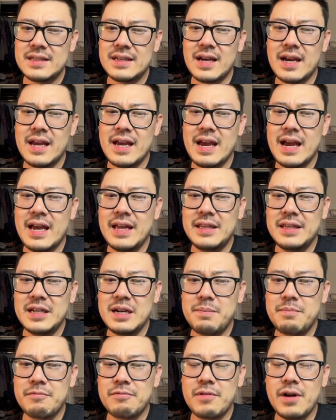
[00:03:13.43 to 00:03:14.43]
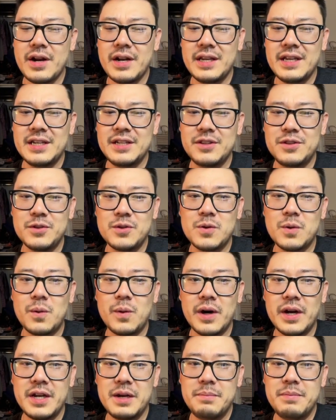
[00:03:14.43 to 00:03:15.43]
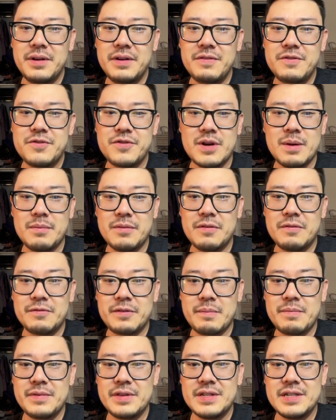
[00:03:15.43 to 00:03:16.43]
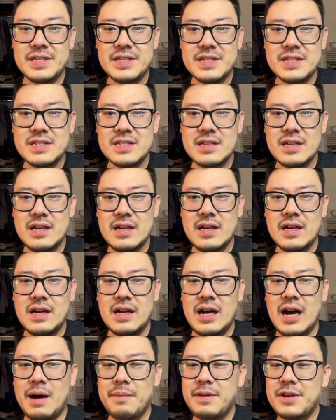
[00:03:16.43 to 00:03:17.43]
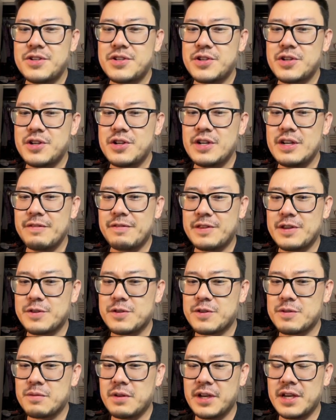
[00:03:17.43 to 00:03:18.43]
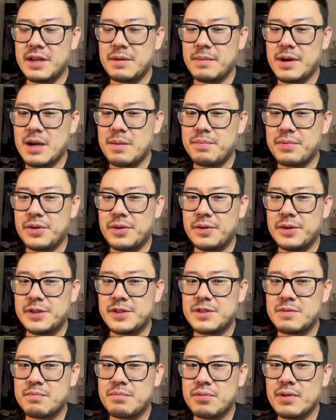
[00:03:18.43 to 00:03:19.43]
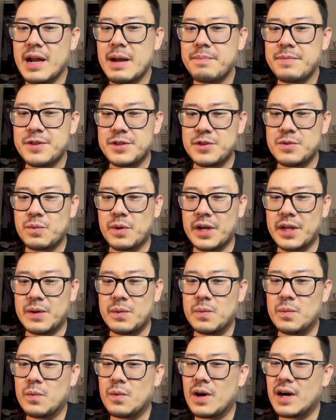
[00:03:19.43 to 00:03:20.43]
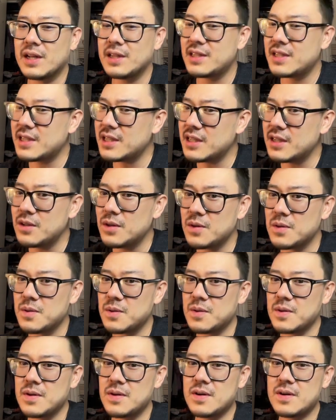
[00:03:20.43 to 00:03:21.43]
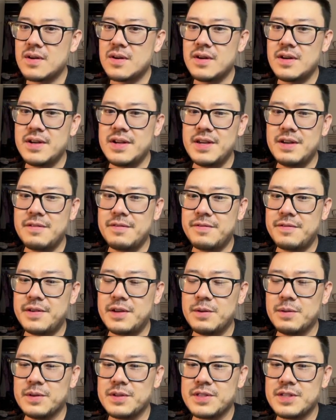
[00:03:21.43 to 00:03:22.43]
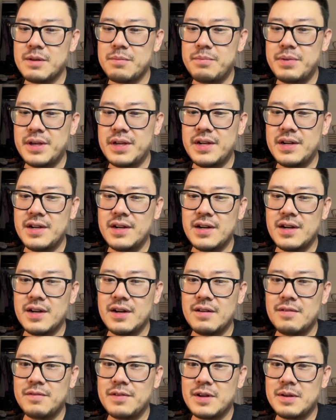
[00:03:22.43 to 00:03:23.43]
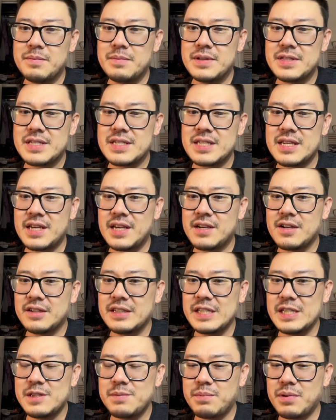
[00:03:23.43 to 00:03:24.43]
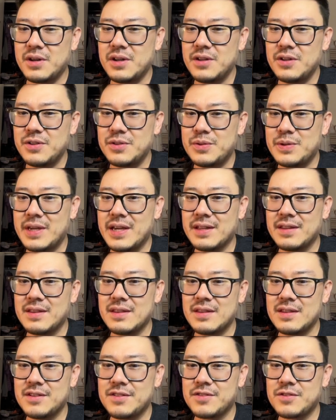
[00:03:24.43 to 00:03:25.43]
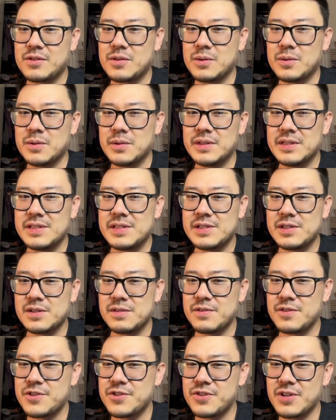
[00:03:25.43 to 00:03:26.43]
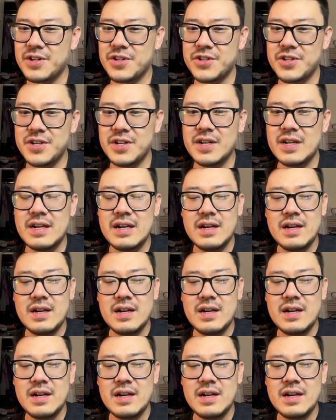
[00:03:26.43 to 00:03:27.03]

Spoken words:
I ended up running into quite a bit of trouble from this. I'm not sure if this was like my opponent's prep, this is what he wanted, or if it was a bit of a mistake on his part to get this gold and silver structure.